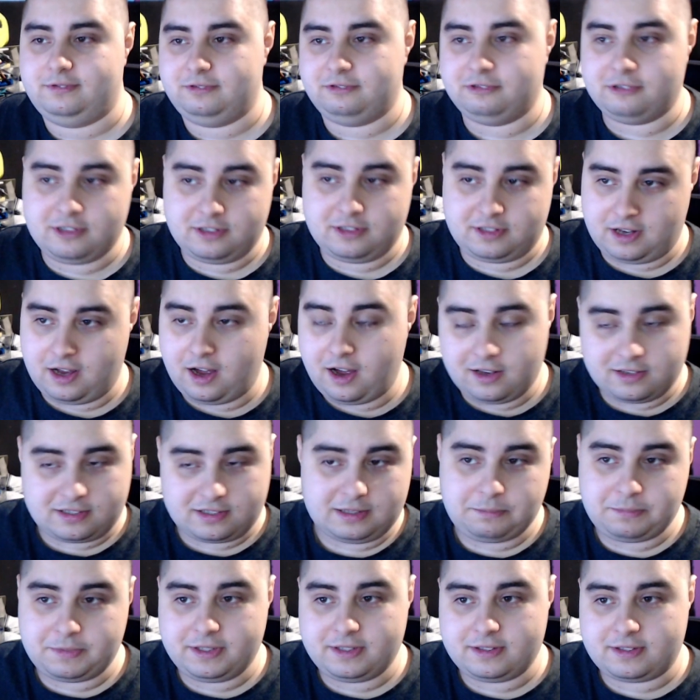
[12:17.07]
was
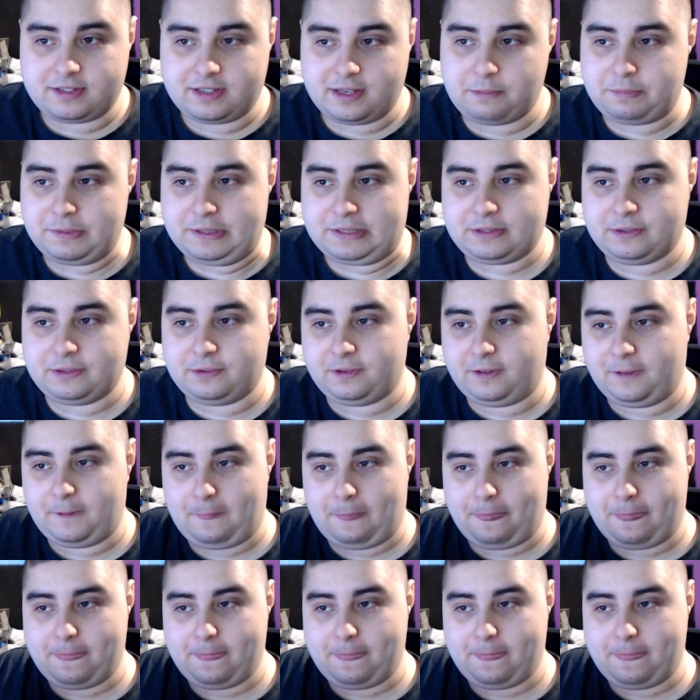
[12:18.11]
awesome this episode,